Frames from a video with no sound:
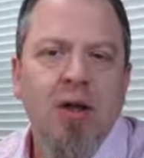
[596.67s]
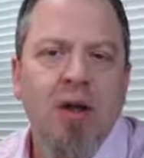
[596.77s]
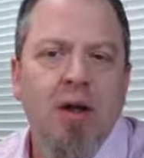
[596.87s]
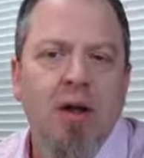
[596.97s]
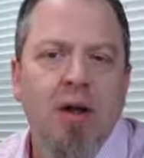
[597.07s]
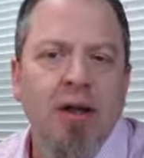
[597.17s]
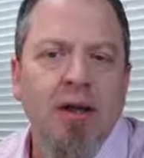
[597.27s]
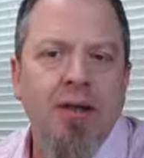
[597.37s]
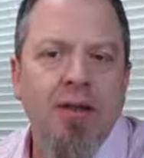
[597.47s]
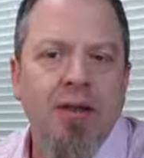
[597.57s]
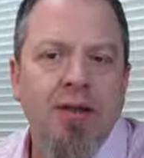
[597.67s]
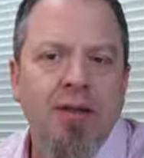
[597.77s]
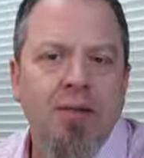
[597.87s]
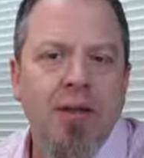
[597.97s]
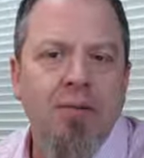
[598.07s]
in your
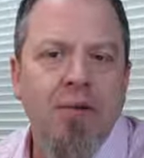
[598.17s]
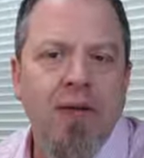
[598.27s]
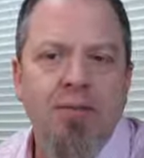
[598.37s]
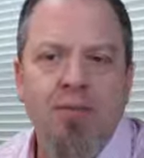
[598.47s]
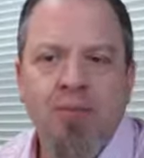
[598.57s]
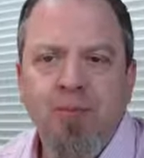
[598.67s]
Instagram feed.